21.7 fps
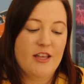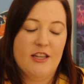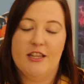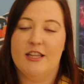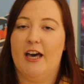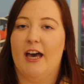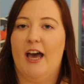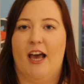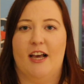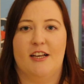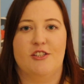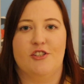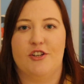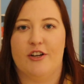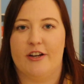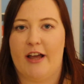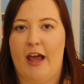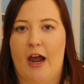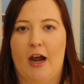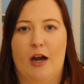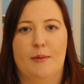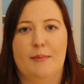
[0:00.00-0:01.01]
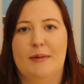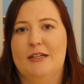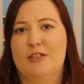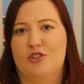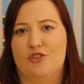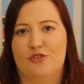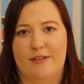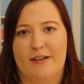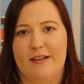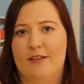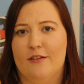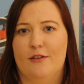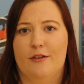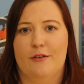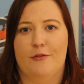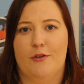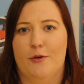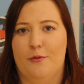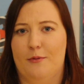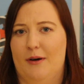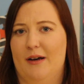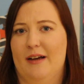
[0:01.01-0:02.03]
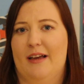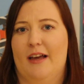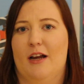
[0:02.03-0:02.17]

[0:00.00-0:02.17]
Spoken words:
the extra caramel drizzle if you want